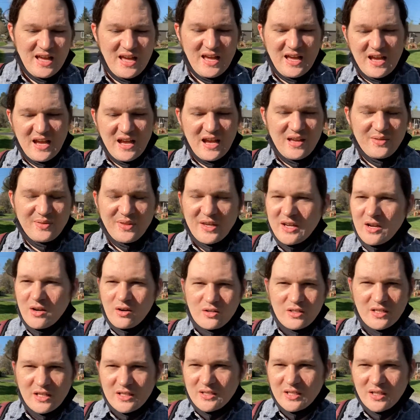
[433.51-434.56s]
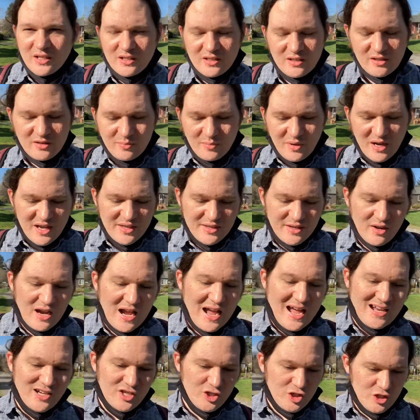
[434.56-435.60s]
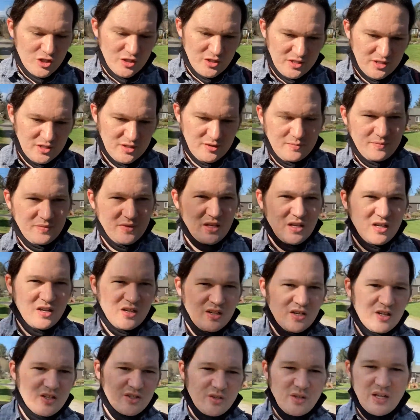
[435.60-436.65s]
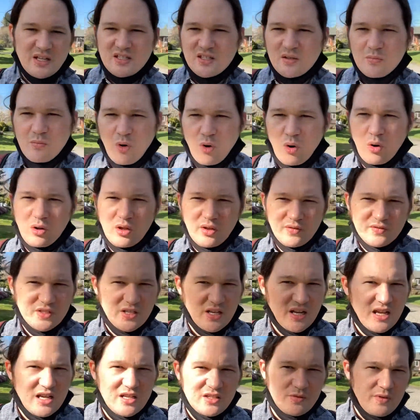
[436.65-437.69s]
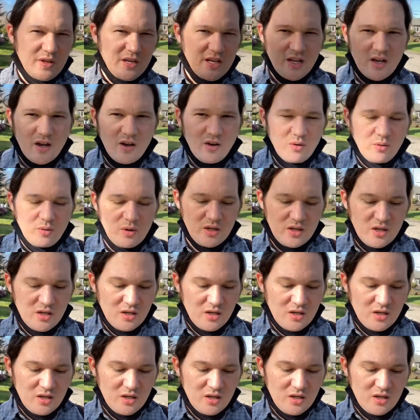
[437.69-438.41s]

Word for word: And they earned it by their actions. So that's the moral of today's video.